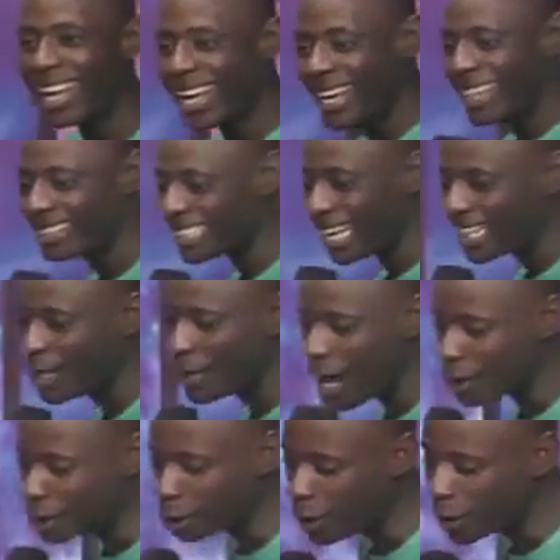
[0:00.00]
Charlie, you are
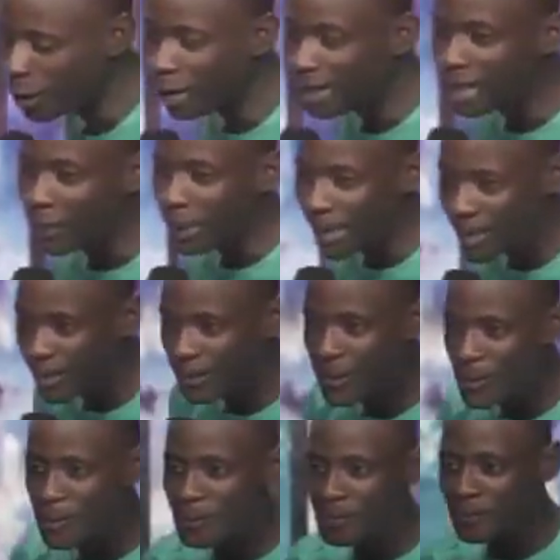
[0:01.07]
sowing all the way.
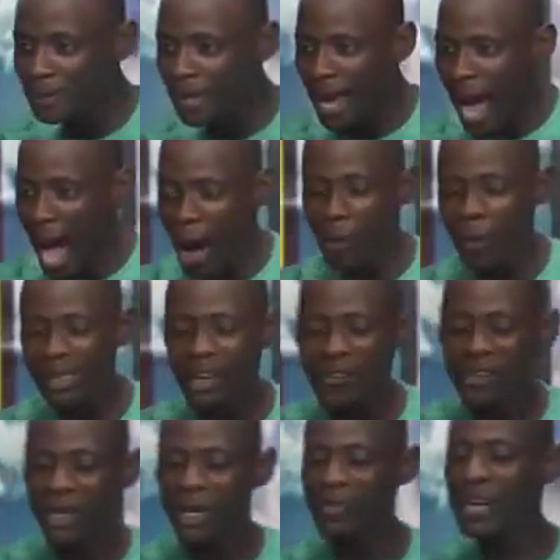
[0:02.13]
I watched a
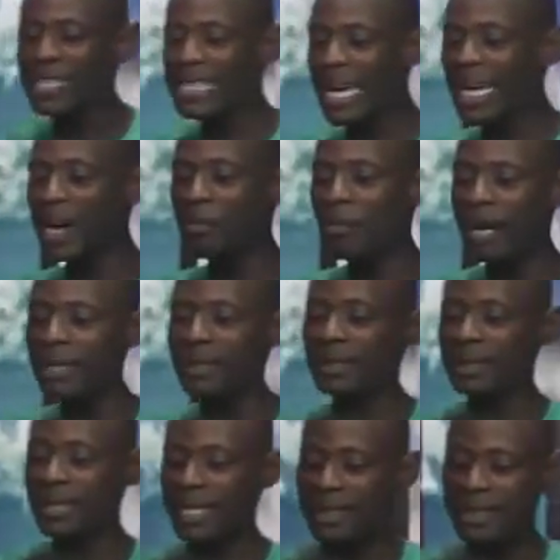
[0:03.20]
video of a China man,
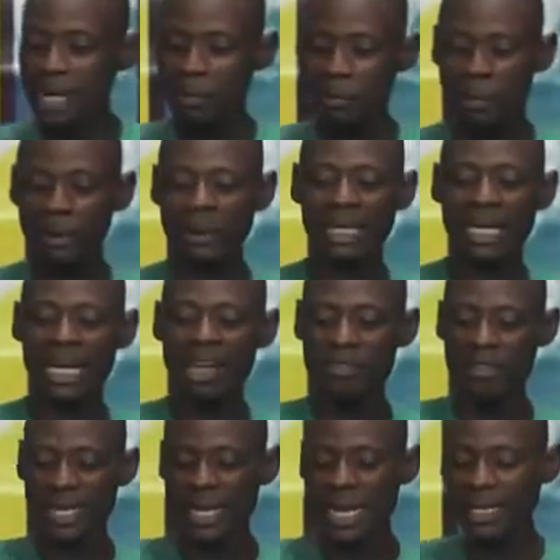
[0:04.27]
the building
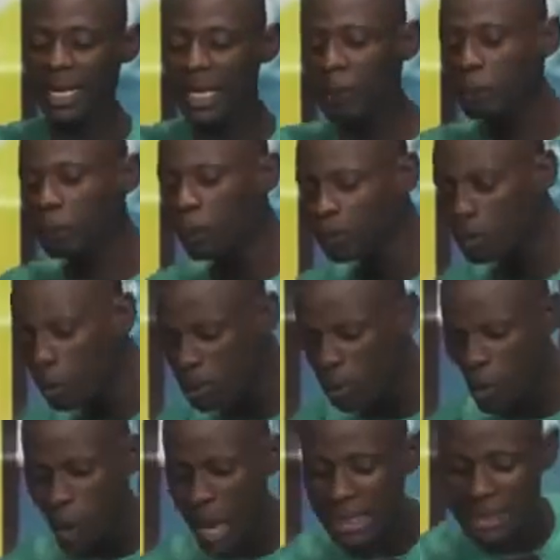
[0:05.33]
lifted, and then he put
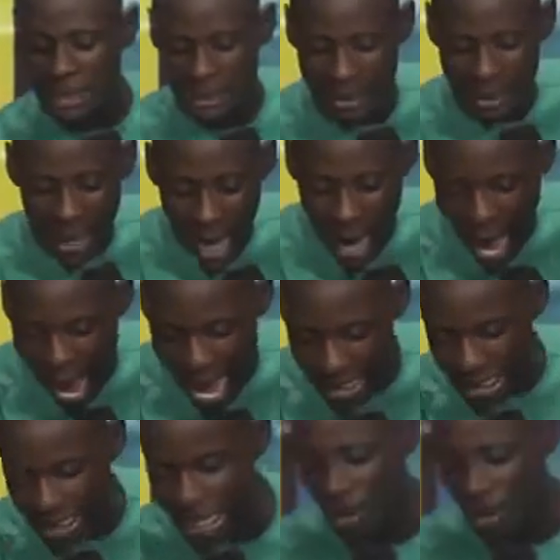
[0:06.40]
one thing and he gave